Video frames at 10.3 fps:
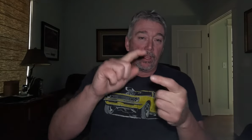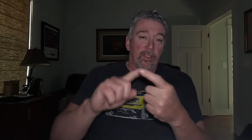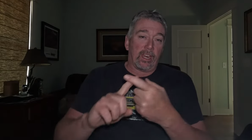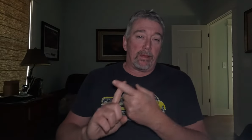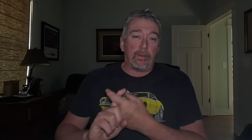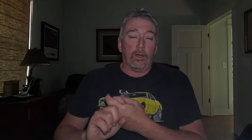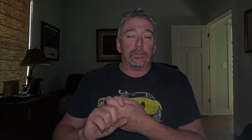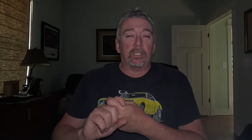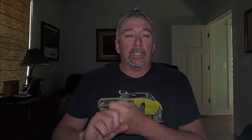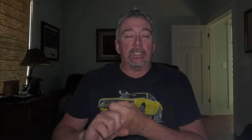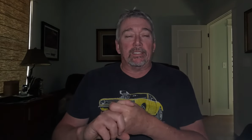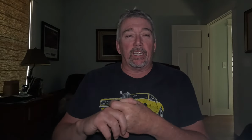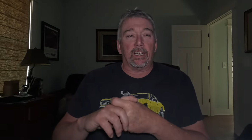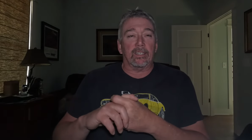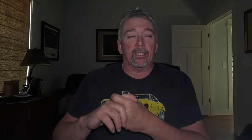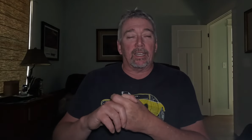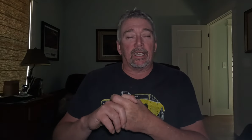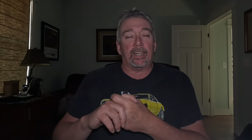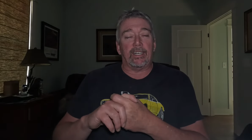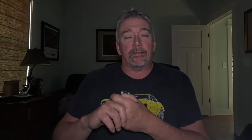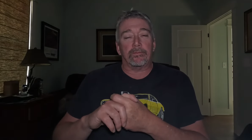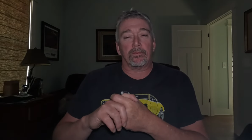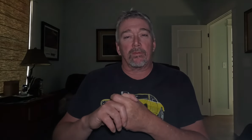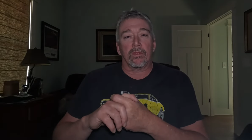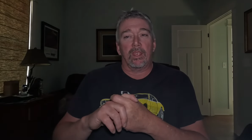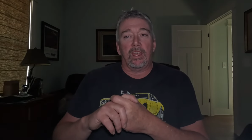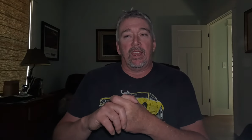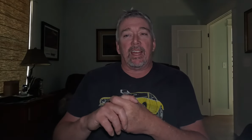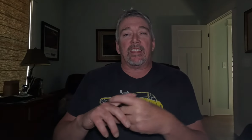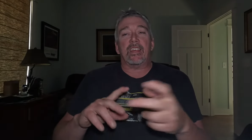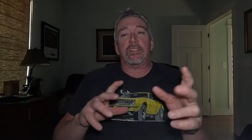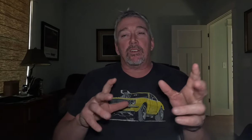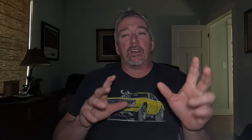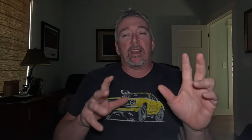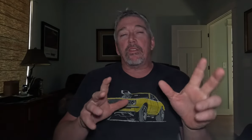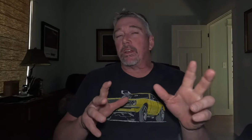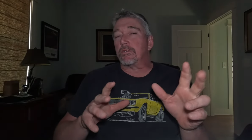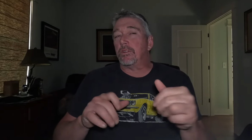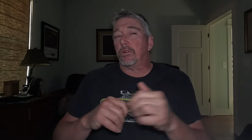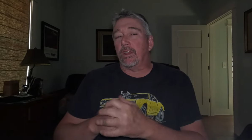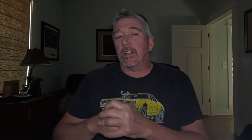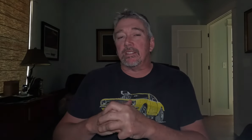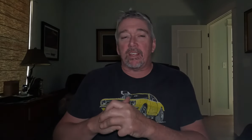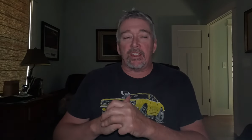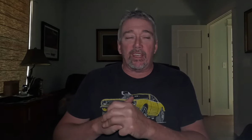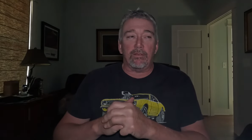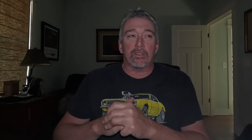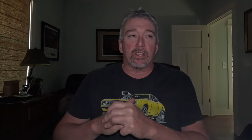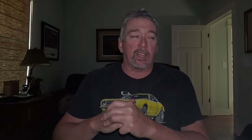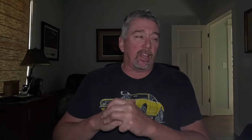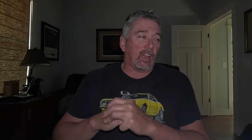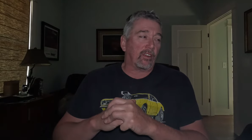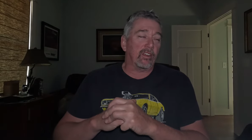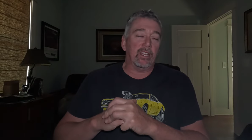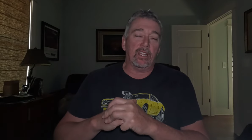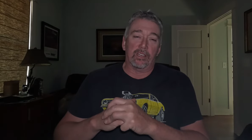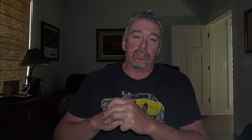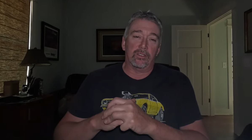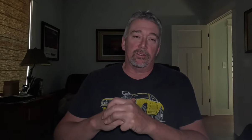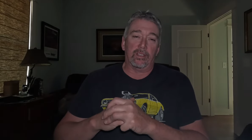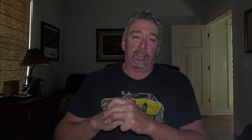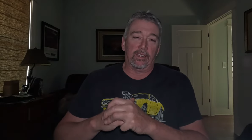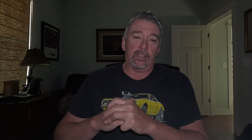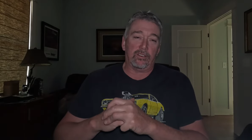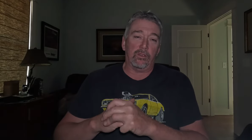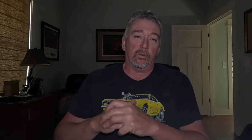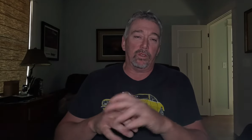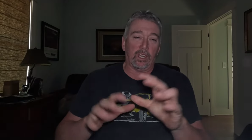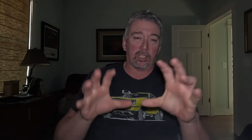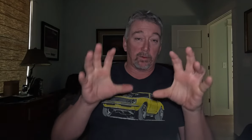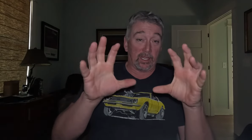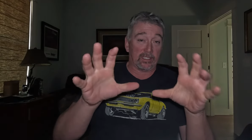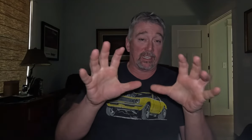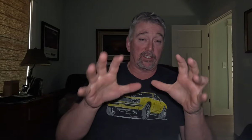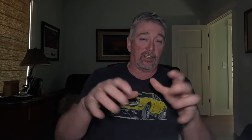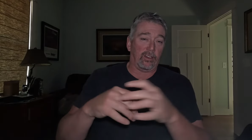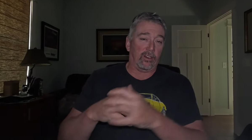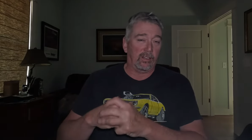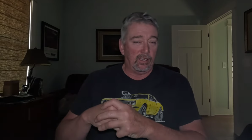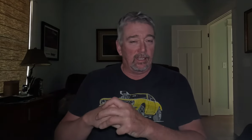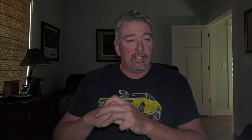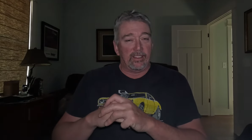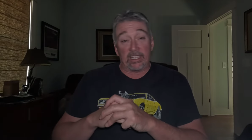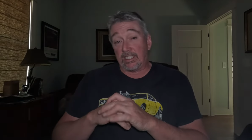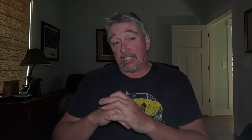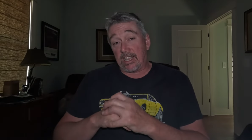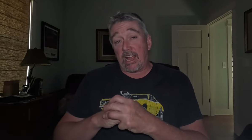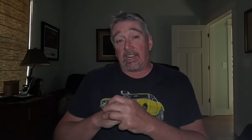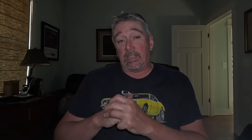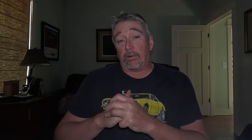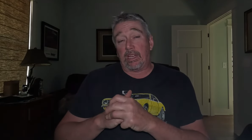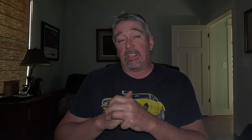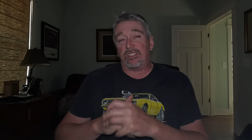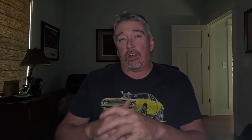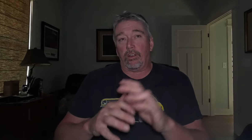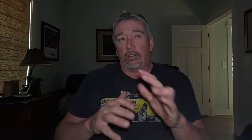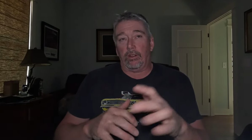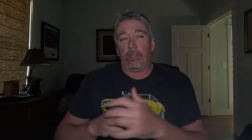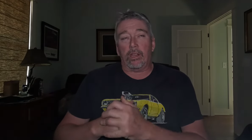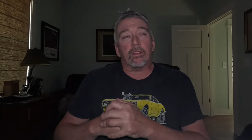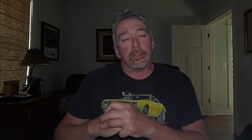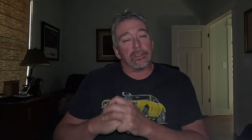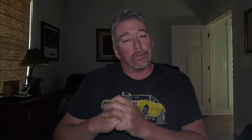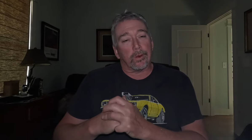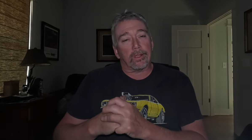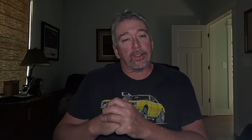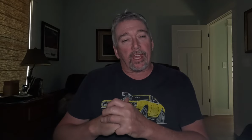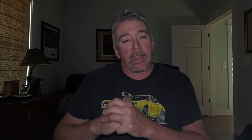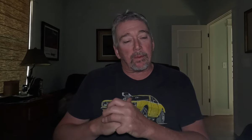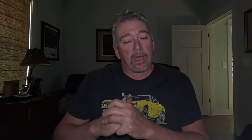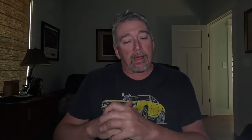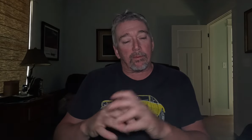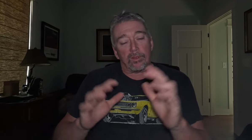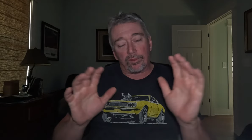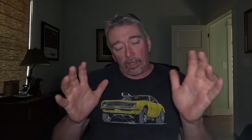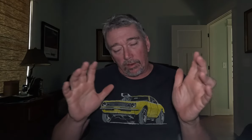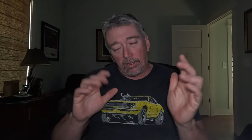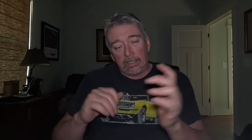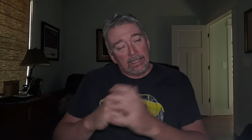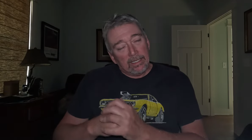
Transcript: that I posted in there, um, I think the, I don't think it was two greenheads. I think it was a, a greenhead Masuzi and, and two wood ducks, because I saw, that's exactly what I saw earlier this morning in the game camera. So